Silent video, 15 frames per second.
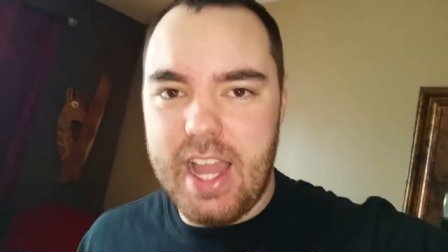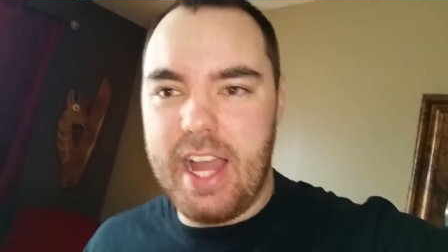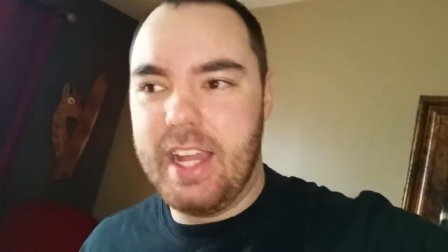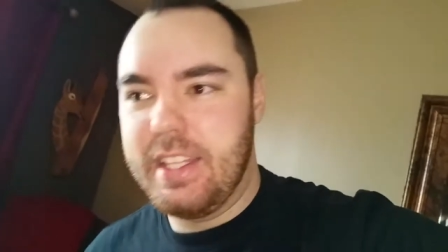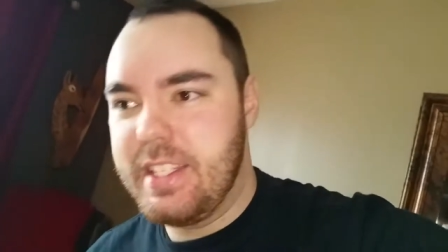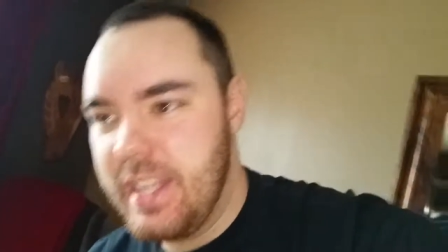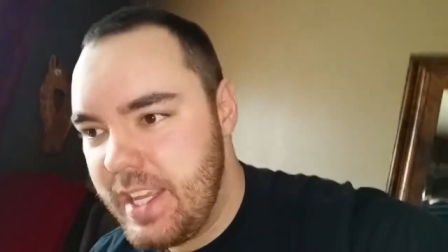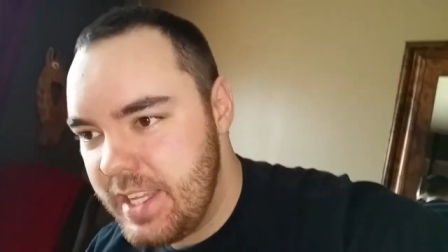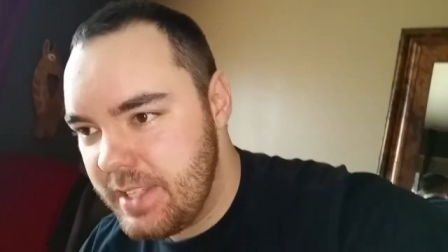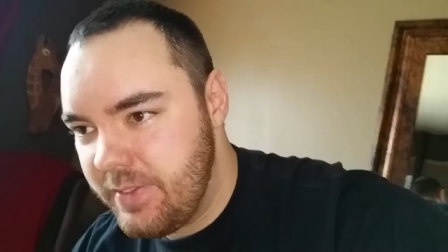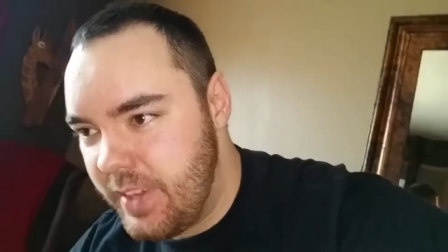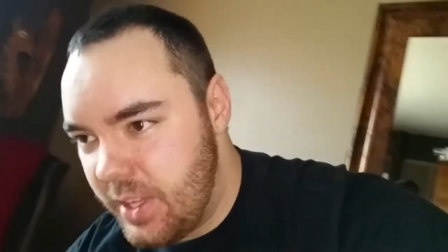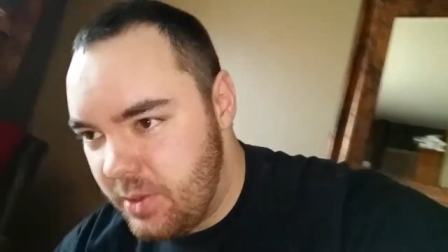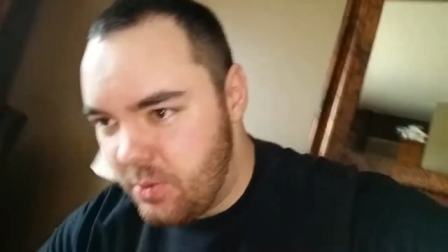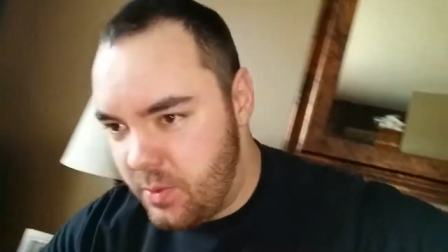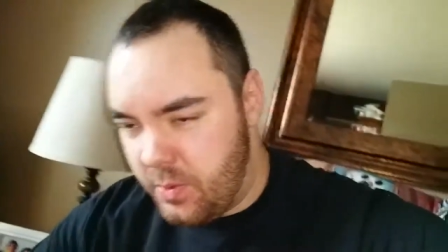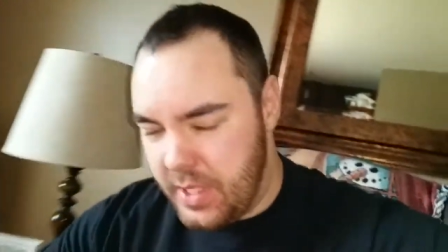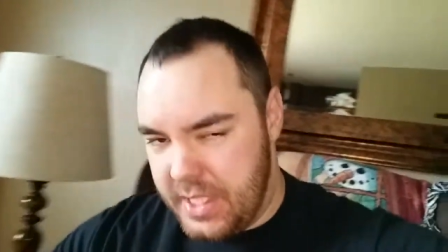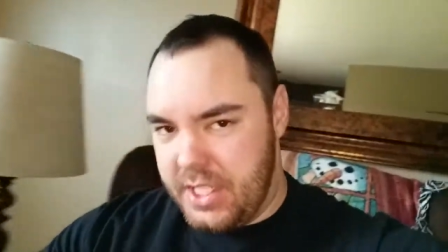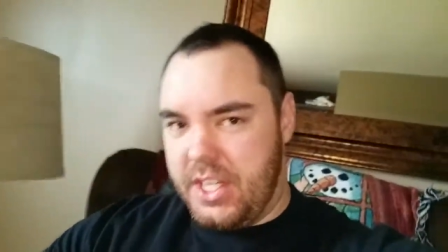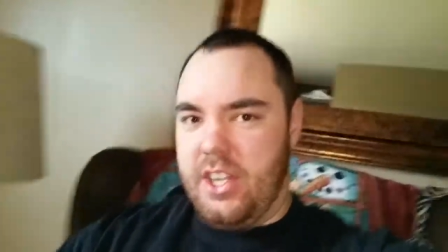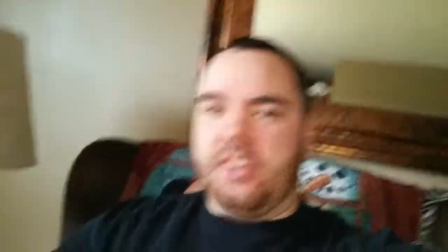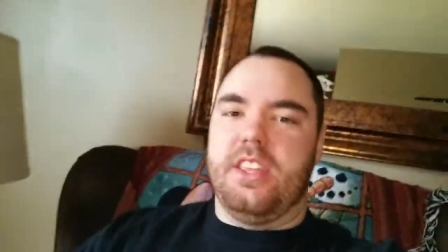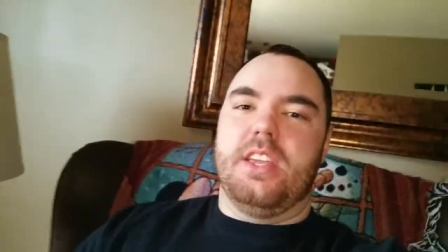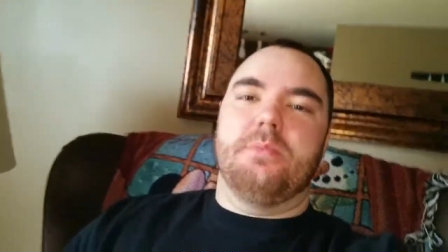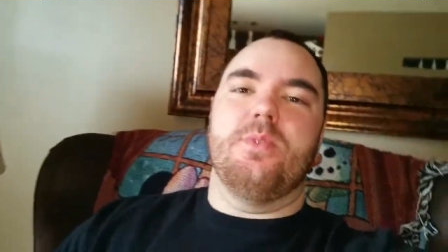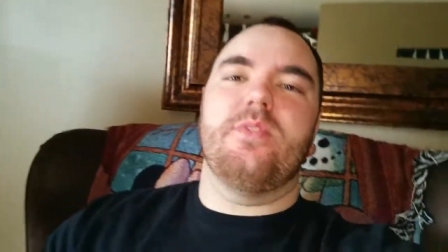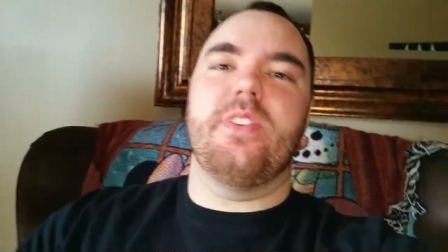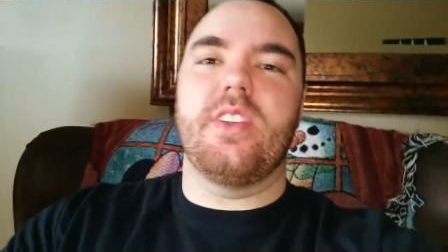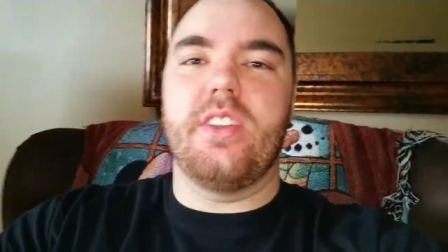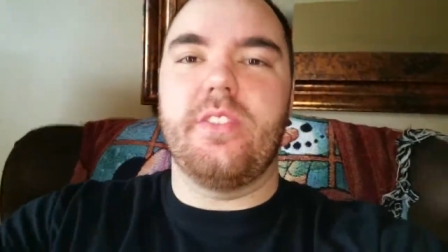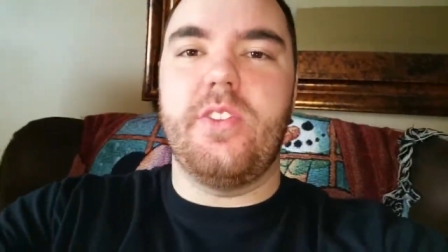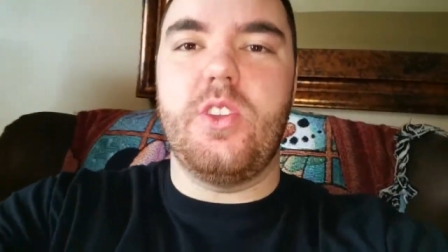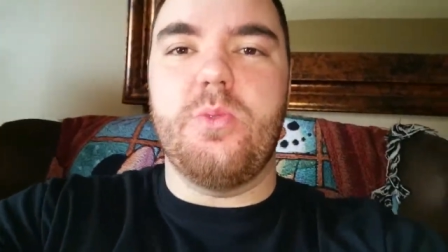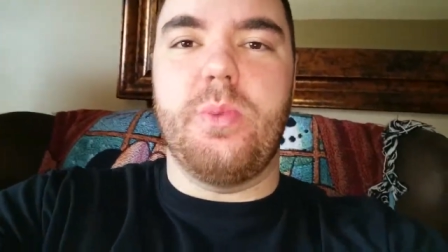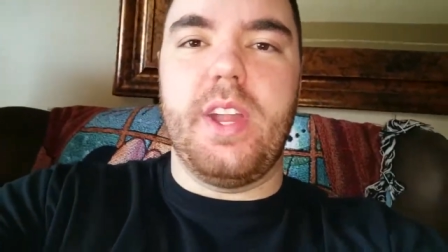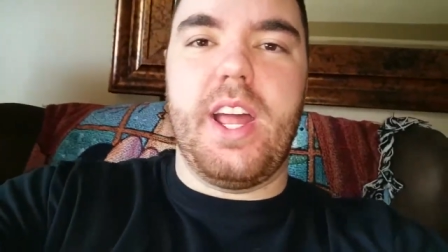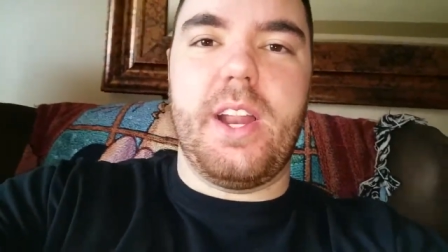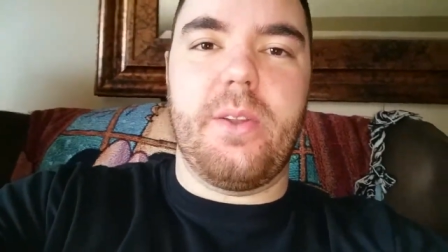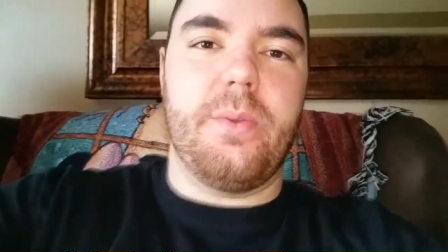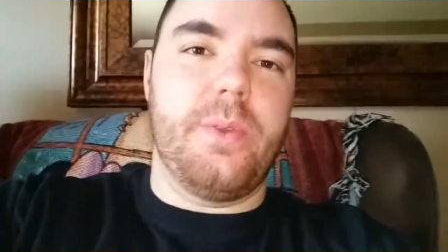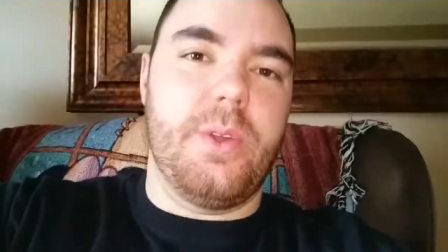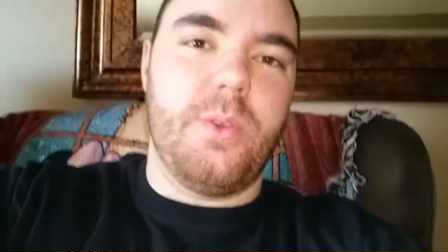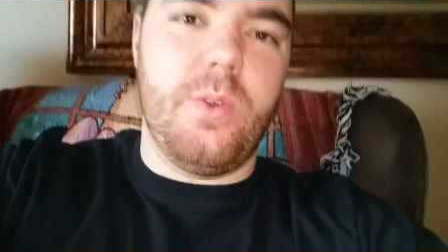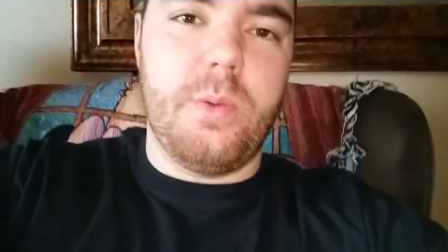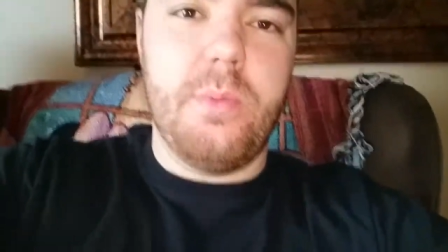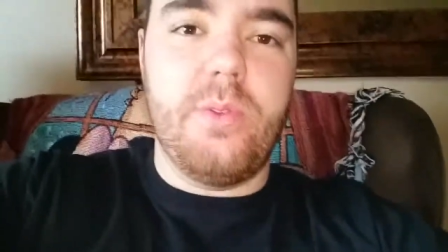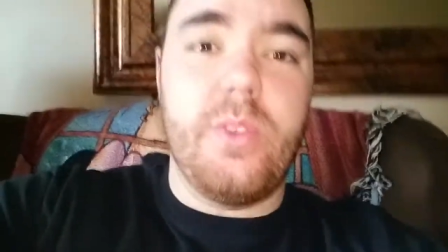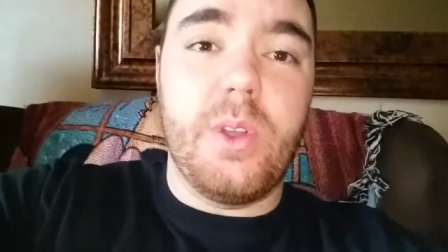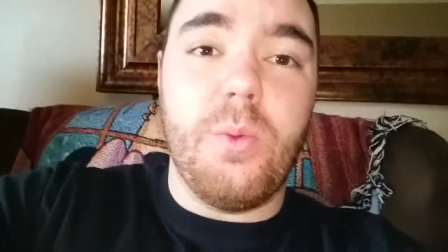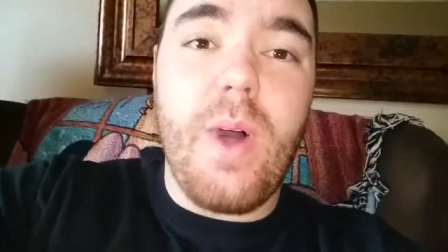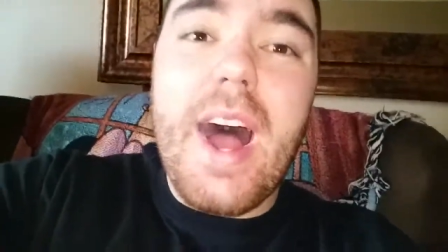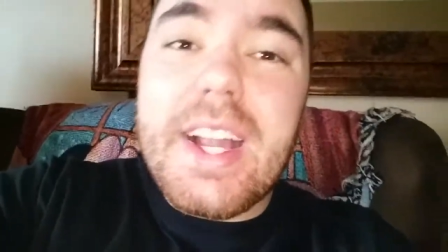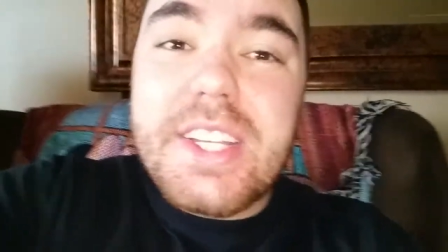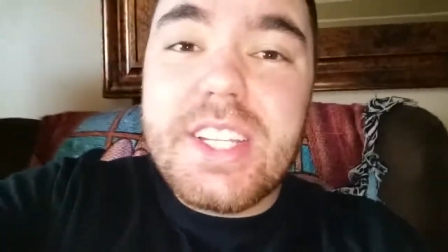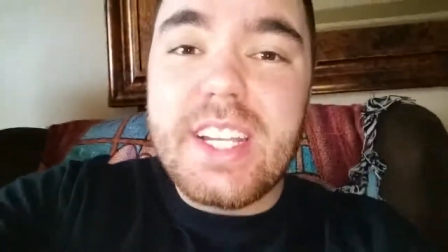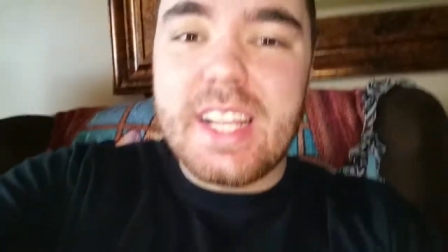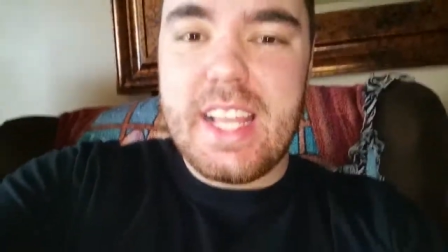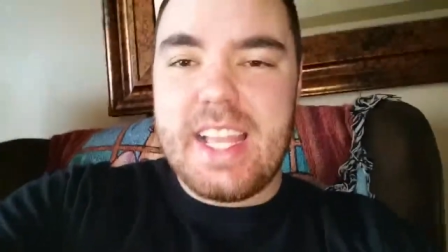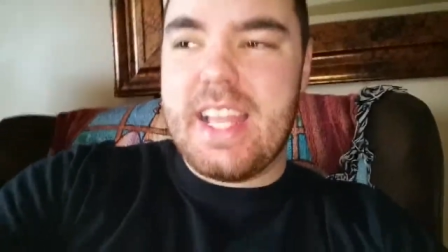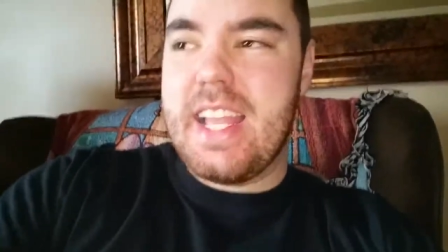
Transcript: Uh, today's video is generally a movie review but I don't know what movie to watch